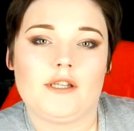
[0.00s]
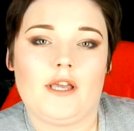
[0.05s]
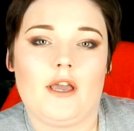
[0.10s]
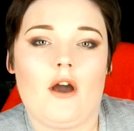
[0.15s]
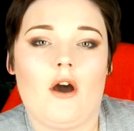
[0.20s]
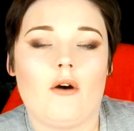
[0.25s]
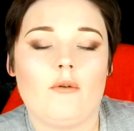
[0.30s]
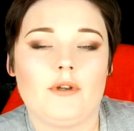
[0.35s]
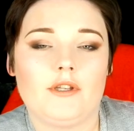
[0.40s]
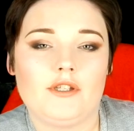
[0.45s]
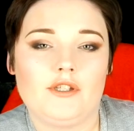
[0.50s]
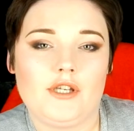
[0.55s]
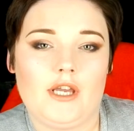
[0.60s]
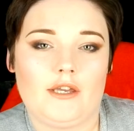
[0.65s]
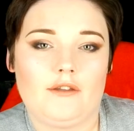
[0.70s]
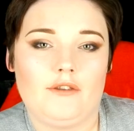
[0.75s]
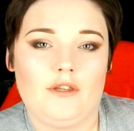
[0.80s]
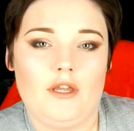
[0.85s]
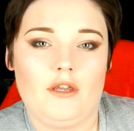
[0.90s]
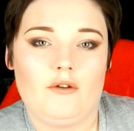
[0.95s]
I always
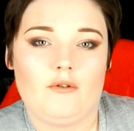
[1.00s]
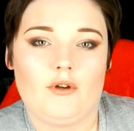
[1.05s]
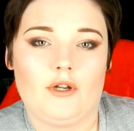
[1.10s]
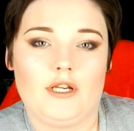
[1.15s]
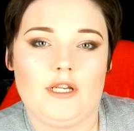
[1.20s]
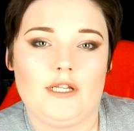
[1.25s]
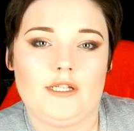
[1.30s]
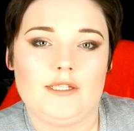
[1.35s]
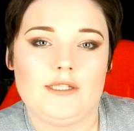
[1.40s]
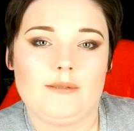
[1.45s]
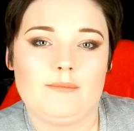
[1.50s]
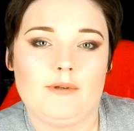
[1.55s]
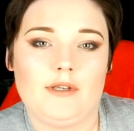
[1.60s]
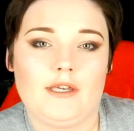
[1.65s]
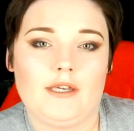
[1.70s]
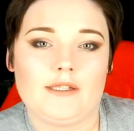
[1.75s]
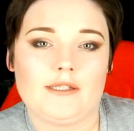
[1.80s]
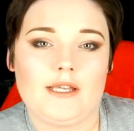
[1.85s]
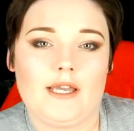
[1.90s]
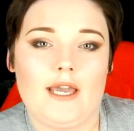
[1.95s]
check the ingredients
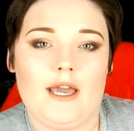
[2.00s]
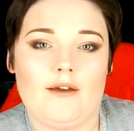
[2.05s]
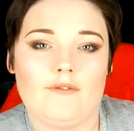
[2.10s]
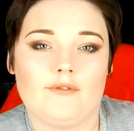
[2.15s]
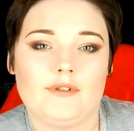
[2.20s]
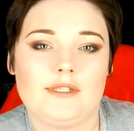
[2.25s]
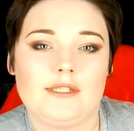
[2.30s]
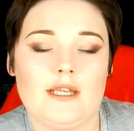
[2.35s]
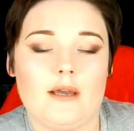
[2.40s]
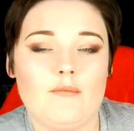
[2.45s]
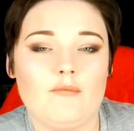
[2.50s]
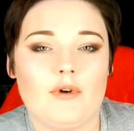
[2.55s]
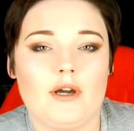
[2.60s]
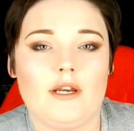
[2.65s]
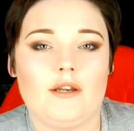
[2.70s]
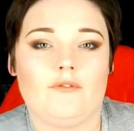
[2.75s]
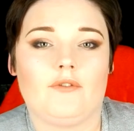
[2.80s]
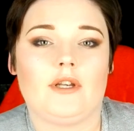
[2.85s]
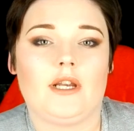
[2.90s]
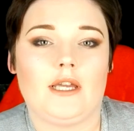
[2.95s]
because I have somewhat
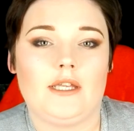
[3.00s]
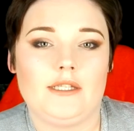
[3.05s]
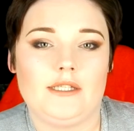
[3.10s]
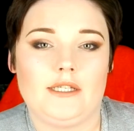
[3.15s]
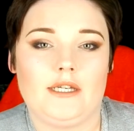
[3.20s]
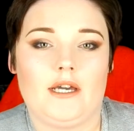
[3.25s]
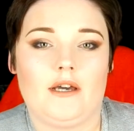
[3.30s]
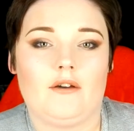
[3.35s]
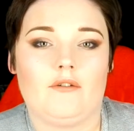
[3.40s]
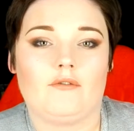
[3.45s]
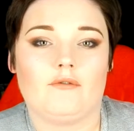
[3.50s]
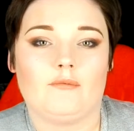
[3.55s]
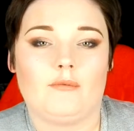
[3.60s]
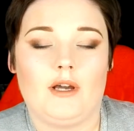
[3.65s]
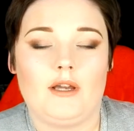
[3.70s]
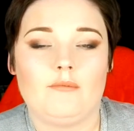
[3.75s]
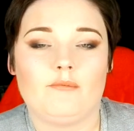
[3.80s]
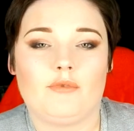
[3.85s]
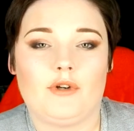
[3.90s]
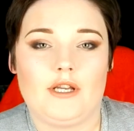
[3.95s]
of an idea of
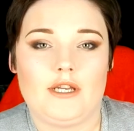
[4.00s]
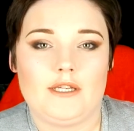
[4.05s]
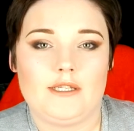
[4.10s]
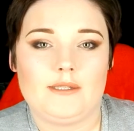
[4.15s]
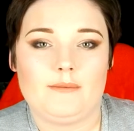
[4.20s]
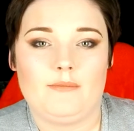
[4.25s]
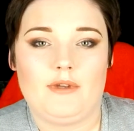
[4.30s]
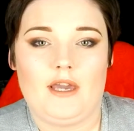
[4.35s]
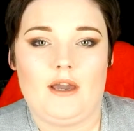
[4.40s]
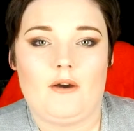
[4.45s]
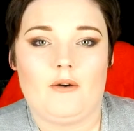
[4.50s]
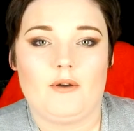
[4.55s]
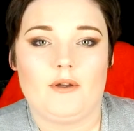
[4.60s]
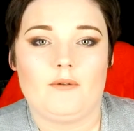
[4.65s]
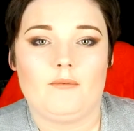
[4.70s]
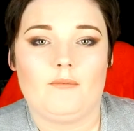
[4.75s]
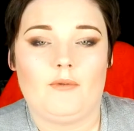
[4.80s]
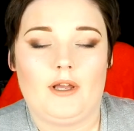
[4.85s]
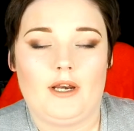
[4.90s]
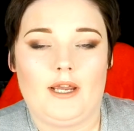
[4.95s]
what breaks me out
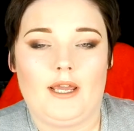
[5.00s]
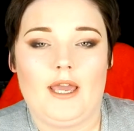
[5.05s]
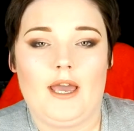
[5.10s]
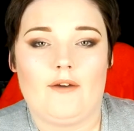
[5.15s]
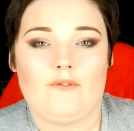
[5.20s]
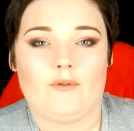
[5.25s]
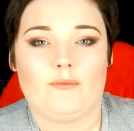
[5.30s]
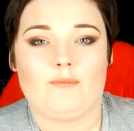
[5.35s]
and what I have